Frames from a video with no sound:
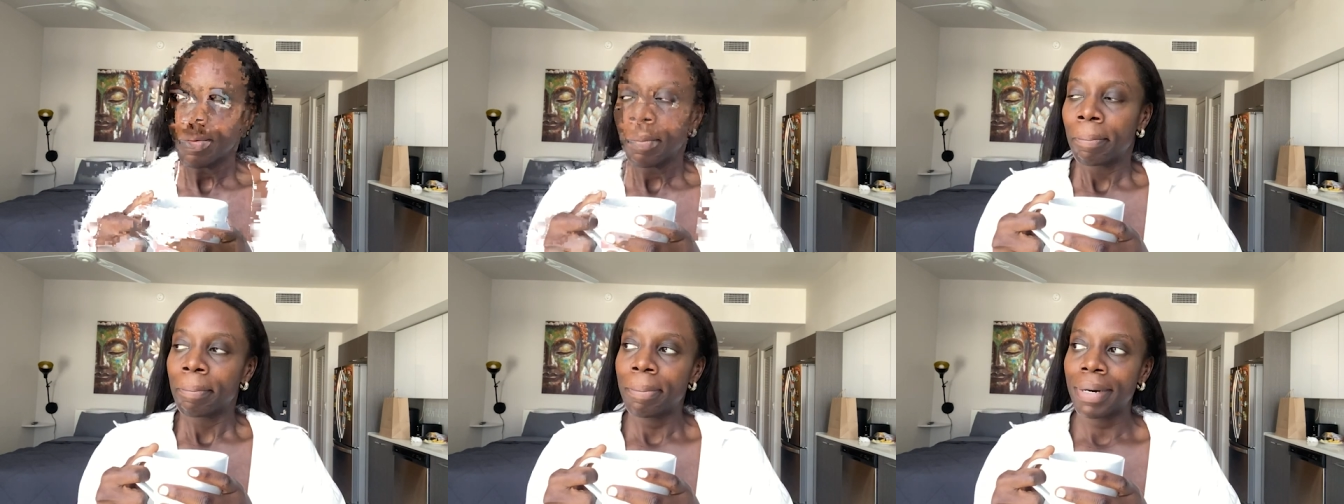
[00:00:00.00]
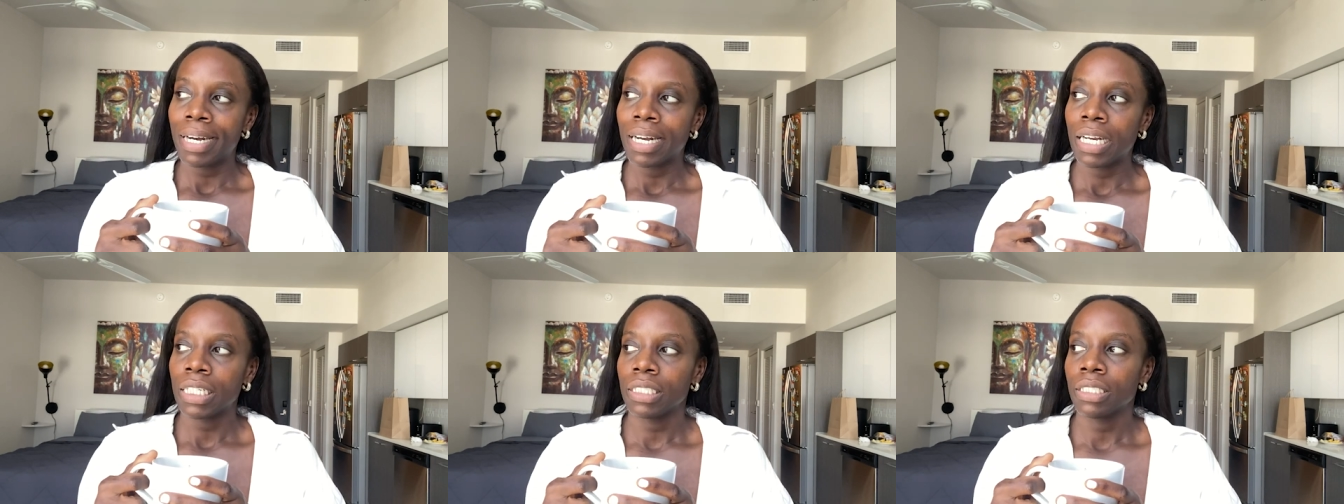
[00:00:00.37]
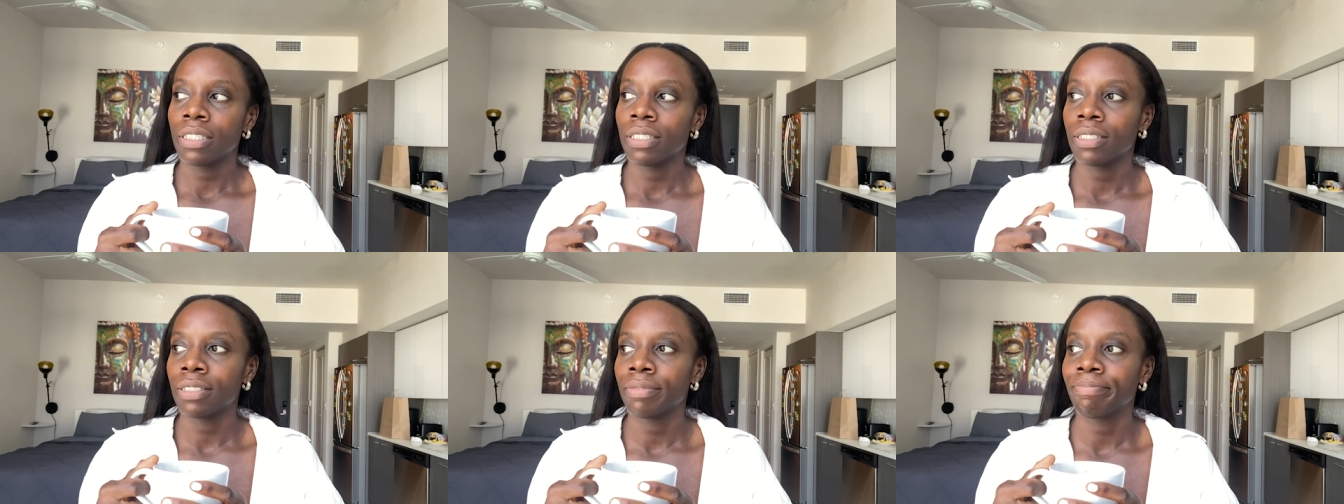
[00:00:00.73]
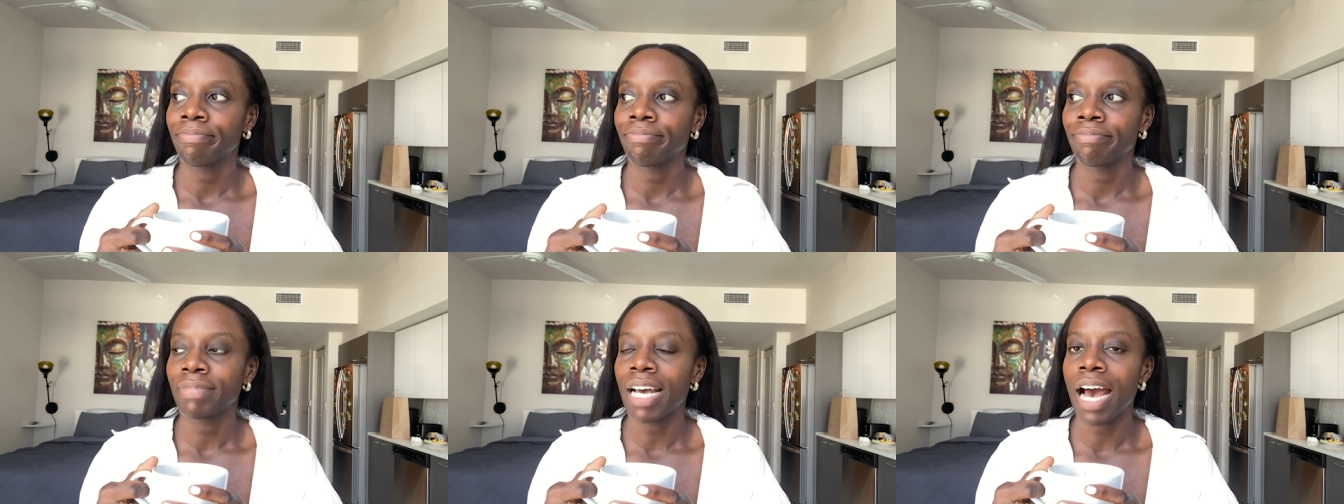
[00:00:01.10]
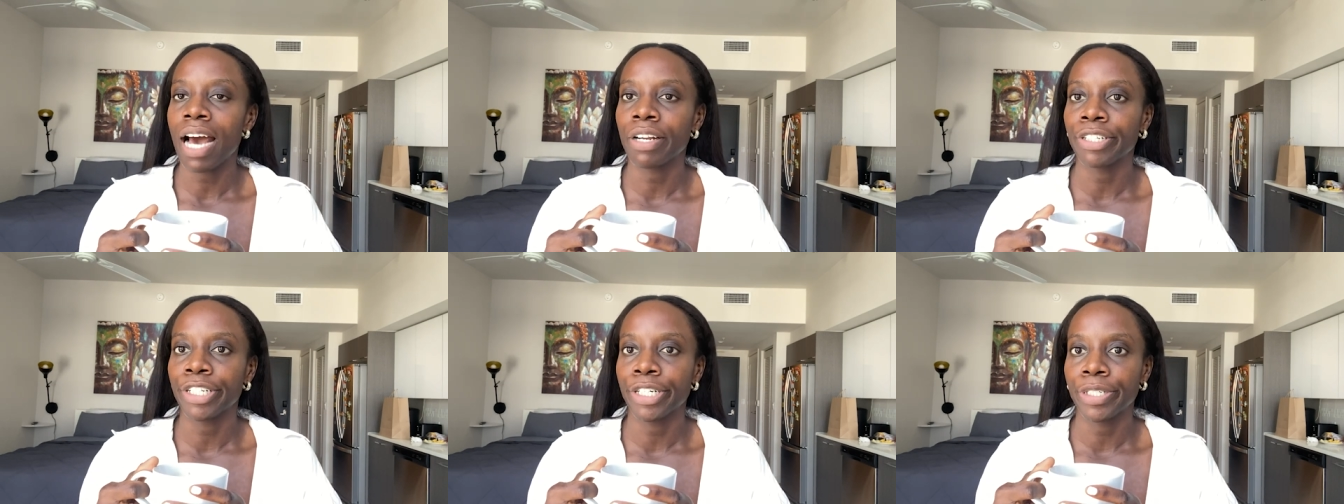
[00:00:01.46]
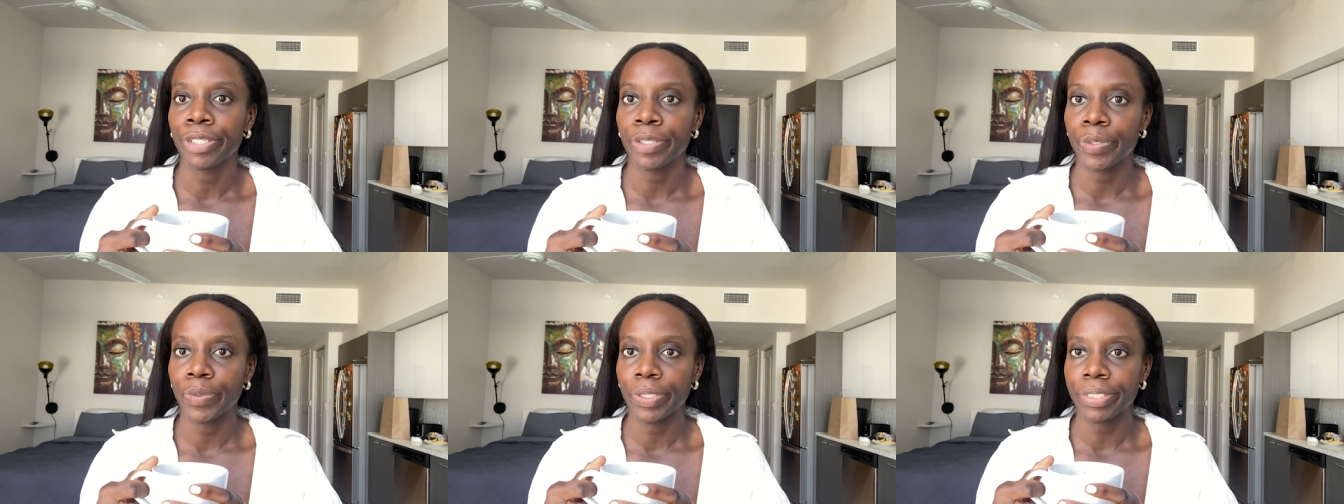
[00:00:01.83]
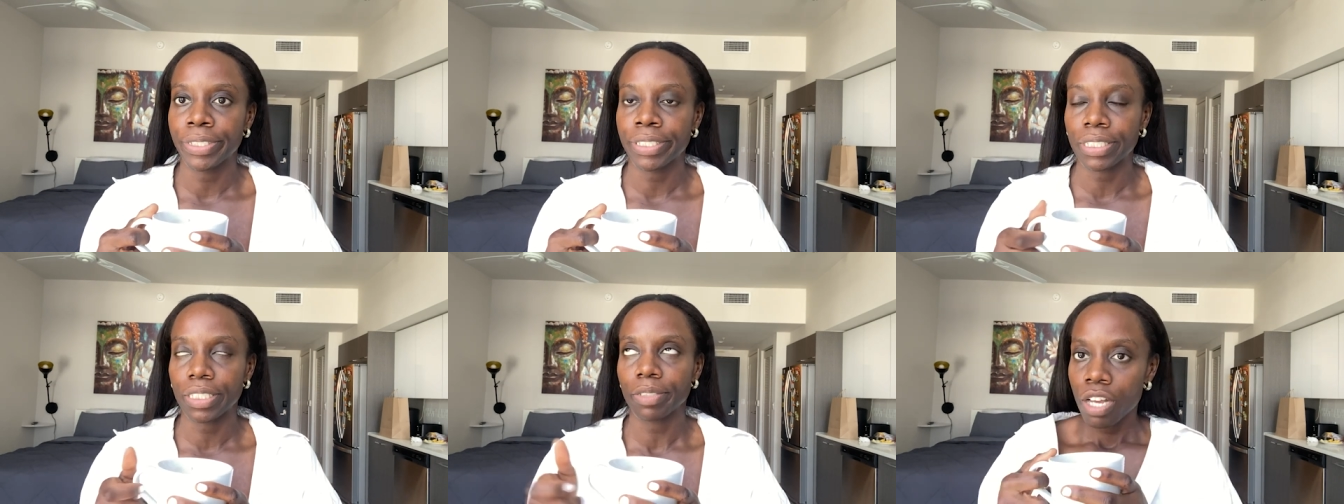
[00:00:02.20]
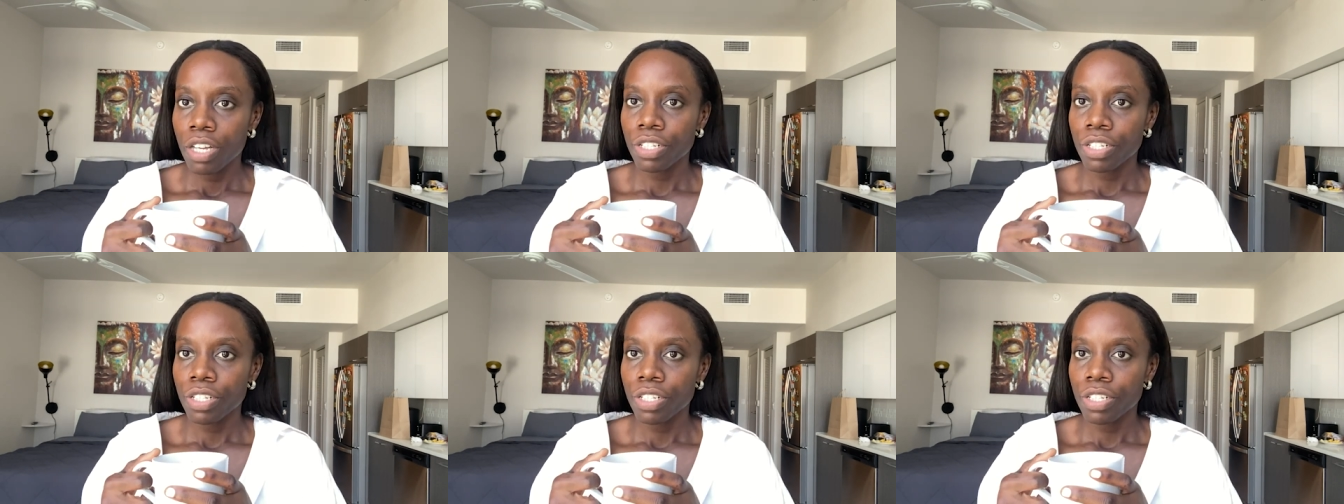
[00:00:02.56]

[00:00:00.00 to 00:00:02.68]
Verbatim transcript: but I don't know, we'll see.